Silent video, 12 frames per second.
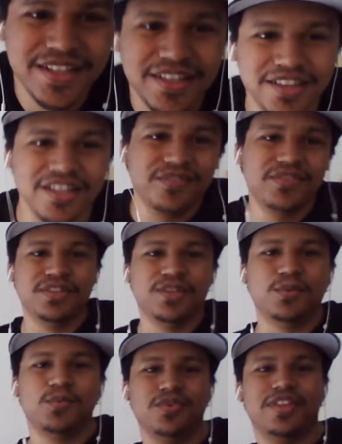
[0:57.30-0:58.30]
loving the
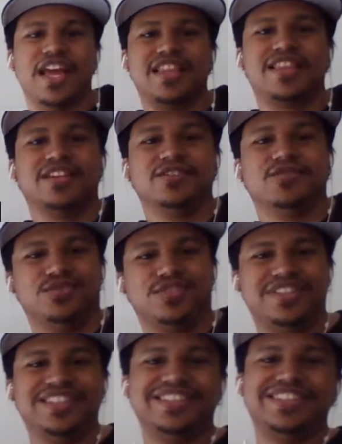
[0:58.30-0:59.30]
like the
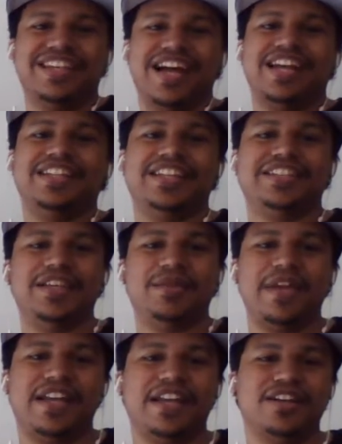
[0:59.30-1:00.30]
design that they
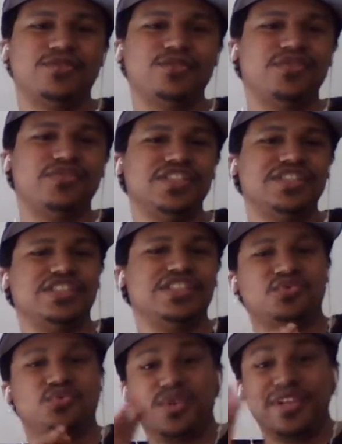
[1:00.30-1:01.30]
made. I don't know if this is a
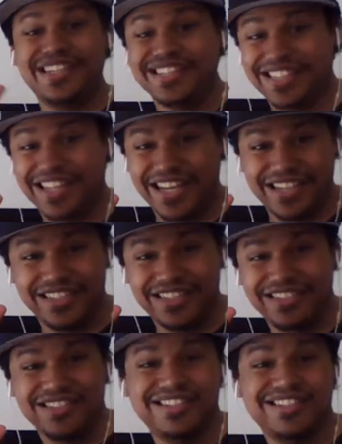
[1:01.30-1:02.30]
redesign.
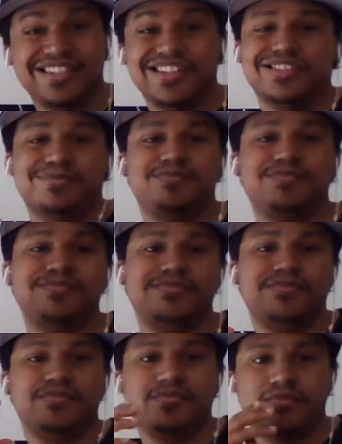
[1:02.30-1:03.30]
Yuri, I'm
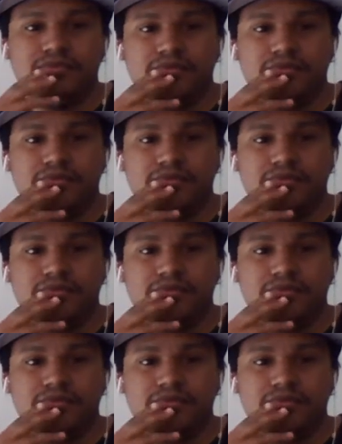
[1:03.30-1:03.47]
here.